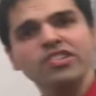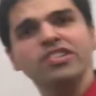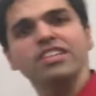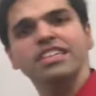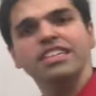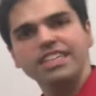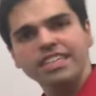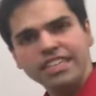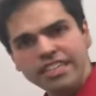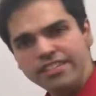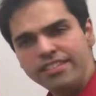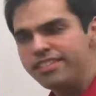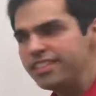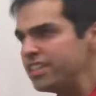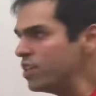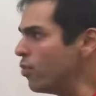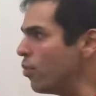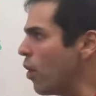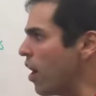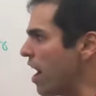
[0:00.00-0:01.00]
there an
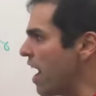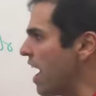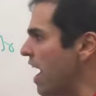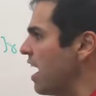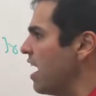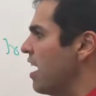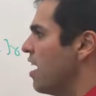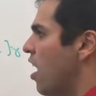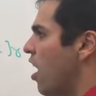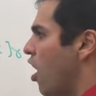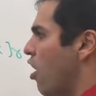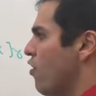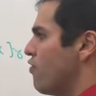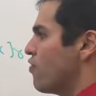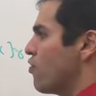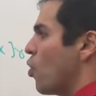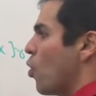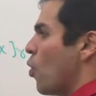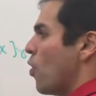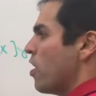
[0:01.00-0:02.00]
easy way
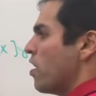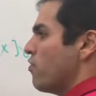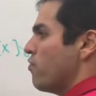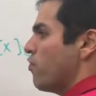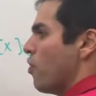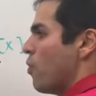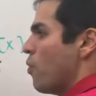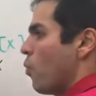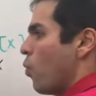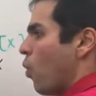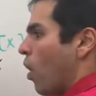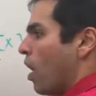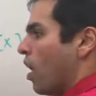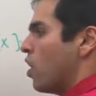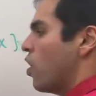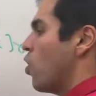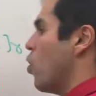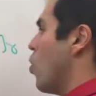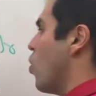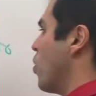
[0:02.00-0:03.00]
of going from
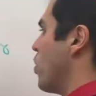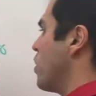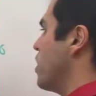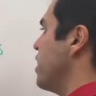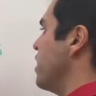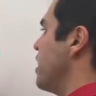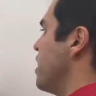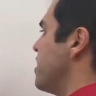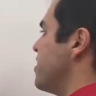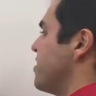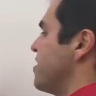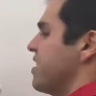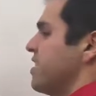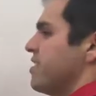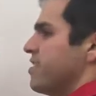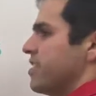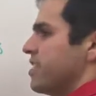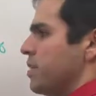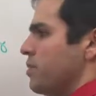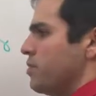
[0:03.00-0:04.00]
one coordinate
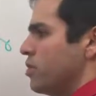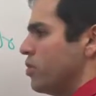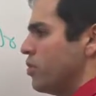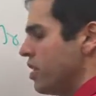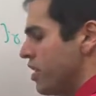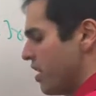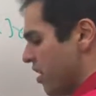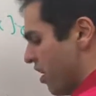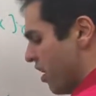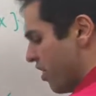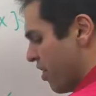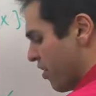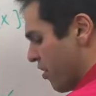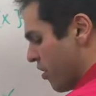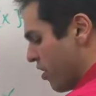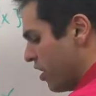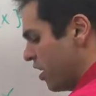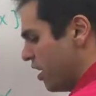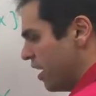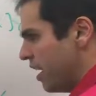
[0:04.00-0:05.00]
system to the other?
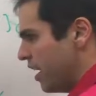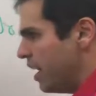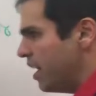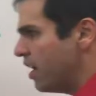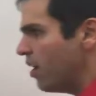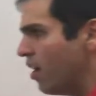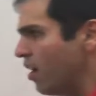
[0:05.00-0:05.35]
In